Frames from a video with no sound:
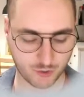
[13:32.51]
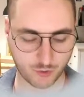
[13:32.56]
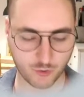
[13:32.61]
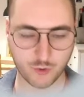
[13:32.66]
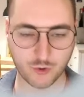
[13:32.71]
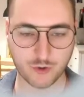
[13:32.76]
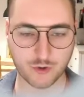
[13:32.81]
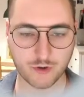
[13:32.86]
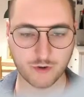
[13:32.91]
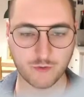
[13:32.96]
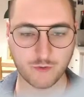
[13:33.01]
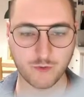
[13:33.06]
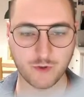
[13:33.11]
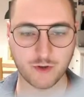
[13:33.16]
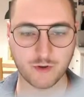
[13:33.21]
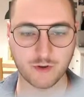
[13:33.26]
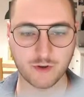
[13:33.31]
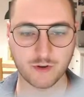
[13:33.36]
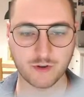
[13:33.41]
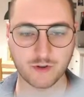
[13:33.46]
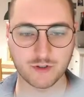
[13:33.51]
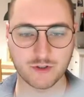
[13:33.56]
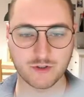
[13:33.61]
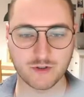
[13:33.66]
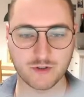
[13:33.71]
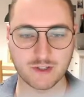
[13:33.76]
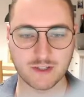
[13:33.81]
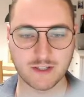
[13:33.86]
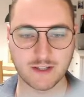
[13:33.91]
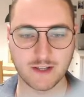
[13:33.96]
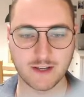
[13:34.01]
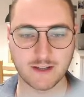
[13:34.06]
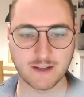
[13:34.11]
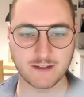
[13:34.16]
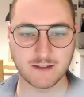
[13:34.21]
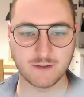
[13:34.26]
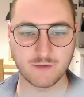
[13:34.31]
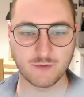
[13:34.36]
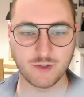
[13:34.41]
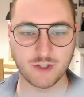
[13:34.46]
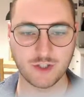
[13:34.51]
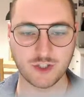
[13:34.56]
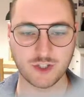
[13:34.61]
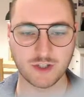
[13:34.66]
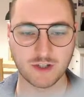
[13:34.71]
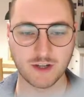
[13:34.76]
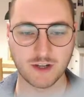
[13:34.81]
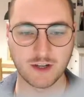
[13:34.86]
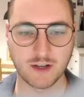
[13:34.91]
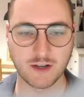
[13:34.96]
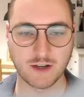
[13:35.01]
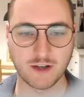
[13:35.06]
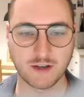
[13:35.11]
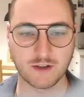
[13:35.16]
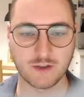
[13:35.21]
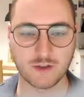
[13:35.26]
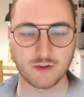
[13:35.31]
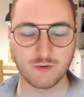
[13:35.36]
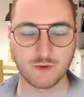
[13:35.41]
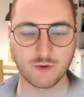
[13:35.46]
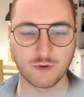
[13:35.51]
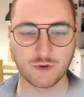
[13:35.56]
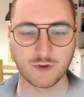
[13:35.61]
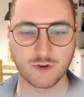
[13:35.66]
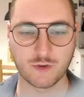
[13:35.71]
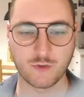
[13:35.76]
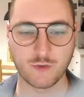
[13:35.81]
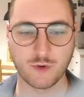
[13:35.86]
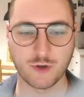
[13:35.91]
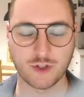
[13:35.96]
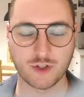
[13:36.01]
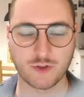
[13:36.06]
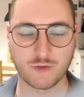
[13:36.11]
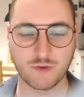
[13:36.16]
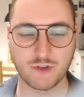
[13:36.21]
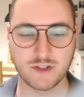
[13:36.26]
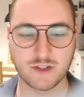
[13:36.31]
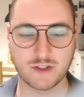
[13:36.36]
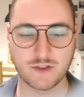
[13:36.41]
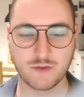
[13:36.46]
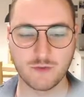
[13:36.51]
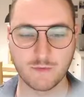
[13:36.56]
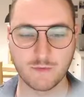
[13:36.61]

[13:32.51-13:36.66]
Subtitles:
or we can also select a region to which we zoom